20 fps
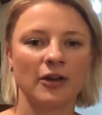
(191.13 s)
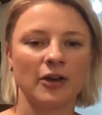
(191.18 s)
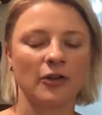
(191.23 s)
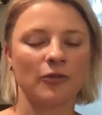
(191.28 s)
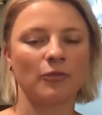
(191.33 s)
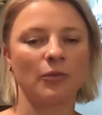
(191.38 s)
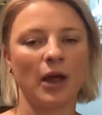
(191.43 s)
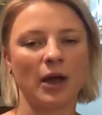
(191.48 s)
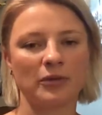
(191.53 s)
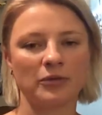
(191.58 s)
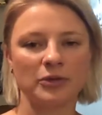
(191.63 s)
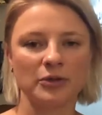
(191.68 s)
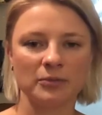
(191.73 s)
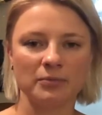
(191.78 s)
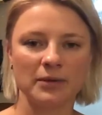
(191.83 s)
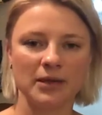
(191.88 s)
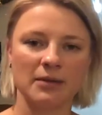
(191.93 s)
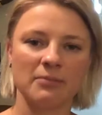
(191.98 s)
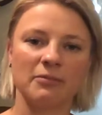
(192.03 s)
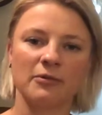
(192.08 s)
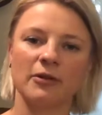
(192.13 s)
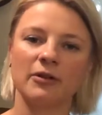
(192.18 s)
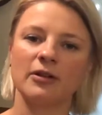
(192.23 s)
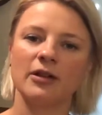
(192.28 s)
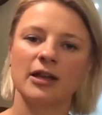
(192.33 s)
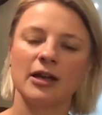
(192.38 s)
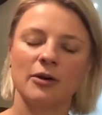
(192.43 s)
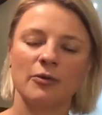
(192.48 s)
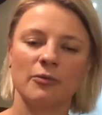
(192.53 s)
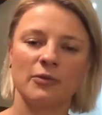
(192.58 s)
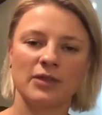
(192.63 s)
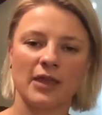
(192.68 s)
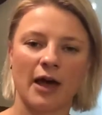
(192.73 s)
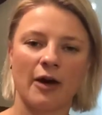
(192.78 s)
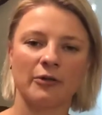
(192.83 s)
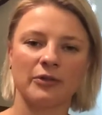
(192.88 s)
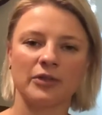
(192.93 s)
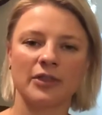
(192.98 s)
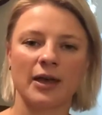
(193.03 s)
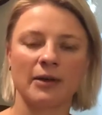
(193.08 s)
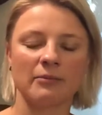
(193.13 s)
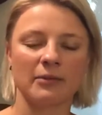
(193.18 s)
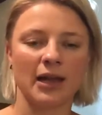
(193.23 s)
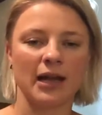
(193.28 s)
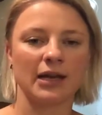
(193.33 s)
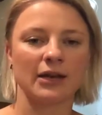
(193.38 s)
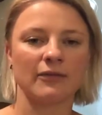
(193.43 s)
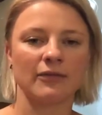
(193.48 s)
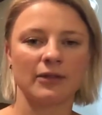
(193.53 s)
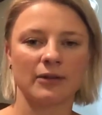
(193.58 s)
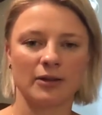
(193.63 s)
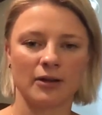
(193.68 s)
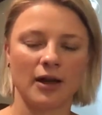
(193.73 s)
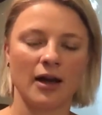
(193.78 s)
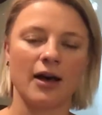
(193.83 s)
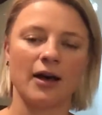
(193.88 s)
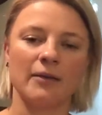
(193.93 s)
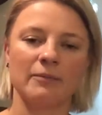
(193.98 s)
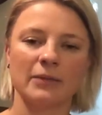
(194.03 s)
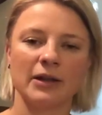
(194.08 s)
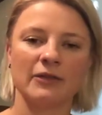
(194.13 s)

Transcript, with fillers: around new people without them kind of um,